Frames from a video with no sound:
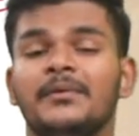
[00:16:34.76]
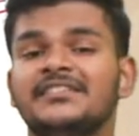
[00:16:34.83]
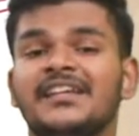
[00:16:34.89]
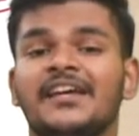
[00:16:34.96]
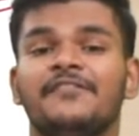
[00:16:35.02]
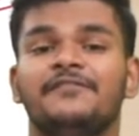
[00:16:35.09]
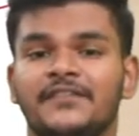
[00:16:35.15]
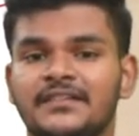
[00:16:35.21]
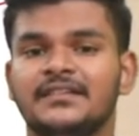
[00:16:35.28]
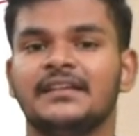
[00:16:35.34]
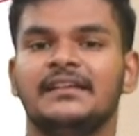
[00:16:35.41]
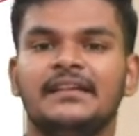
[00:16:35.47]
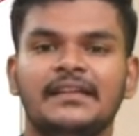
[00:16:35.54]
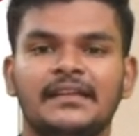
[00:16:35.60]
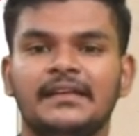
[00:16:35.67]

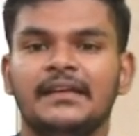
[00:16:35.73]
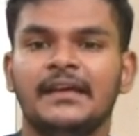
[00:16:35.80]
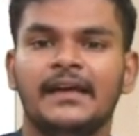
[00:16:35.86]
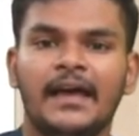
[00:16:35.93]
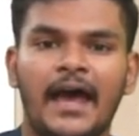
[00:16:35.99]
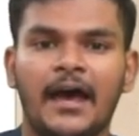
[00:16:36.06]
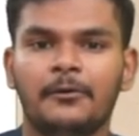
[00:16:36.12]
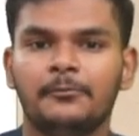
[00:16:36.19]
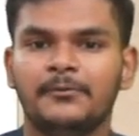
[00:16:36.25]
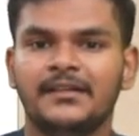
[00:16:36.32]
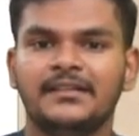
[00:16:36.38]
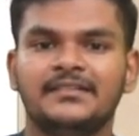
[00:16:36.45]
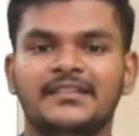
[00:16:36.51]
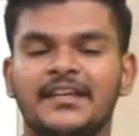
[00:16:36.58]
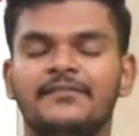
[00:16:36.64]
efficiently have
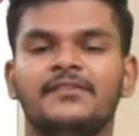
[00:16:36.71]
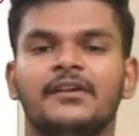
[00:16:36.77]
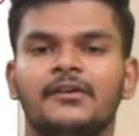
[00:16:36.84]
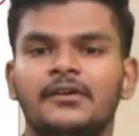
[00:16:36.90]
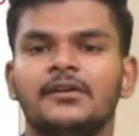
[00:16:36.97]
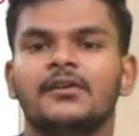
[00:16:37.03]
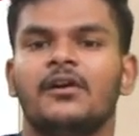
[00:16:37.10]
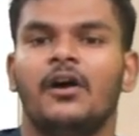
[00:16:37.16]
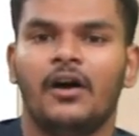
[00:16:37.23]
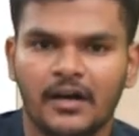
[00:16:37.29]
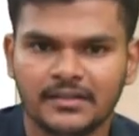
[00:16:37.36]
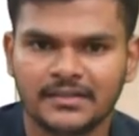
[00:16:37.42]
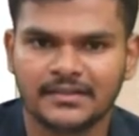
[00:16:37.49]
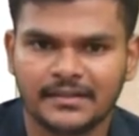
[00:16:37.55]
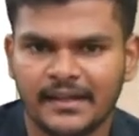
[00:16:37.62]
we saved our
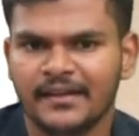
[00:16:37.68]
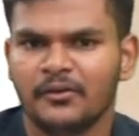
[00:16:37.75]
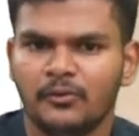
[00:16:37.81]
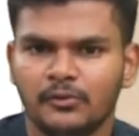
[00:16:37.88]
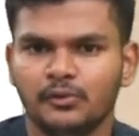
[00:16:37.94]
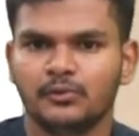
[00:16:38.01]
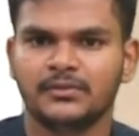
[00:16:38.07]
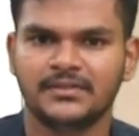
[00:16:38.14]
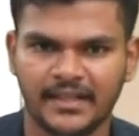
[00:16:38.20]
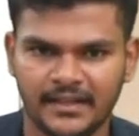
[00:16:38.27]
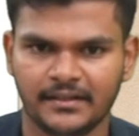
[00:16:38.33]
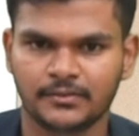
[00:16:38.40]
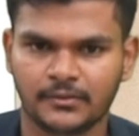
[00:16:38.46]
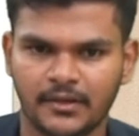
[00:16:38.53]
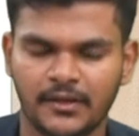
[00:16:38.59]
cost and all those
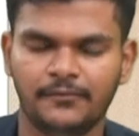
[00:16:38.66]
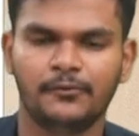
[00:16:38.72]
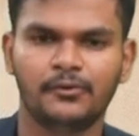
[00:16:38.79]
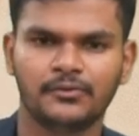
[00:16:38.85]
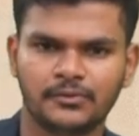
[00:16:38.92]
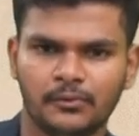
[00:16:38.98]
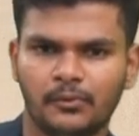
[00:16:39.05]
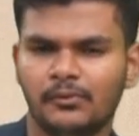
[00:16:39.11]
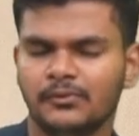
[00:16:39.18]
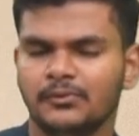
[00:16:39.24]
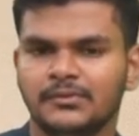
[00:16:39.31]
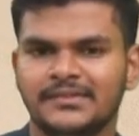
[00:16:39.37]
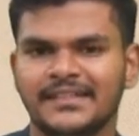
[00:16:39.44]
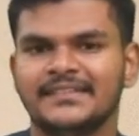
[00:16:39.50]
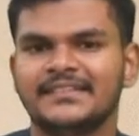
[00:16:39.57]
things? Okay, folks. So all
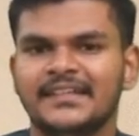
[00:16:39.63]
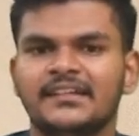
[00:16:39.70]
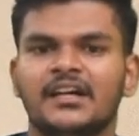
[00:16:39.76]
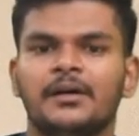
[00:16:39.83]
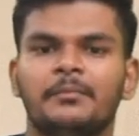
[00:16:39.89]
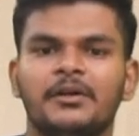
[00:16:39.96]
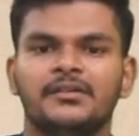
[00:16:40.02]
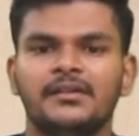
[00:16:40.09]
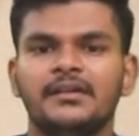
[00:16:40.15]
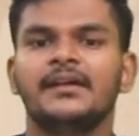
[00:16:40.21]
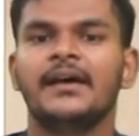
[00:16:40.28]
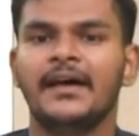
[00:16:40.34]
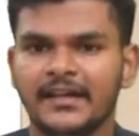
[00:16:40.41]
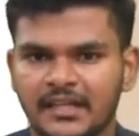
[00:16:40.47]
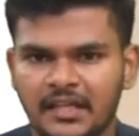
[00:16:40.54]
those things can come under
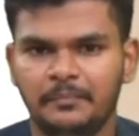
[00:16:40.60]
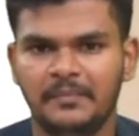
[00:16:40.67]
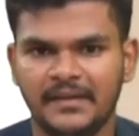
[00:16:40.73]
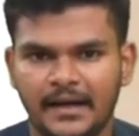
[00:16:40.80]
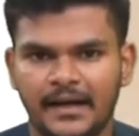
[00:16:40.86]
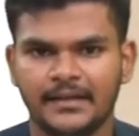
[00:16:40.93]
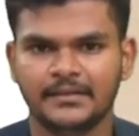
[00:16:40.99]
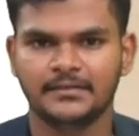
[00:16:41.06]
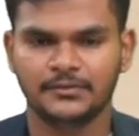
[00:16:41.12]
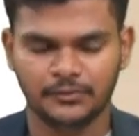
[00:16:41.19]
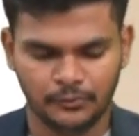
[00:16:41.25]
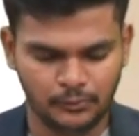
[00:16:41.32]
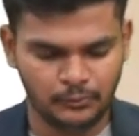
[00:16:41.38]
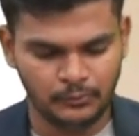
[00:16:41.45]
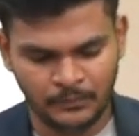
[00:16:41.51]
KPIs.
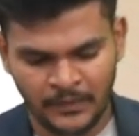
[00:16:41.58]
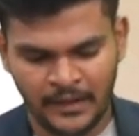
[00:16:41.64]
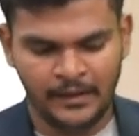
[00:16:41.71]
So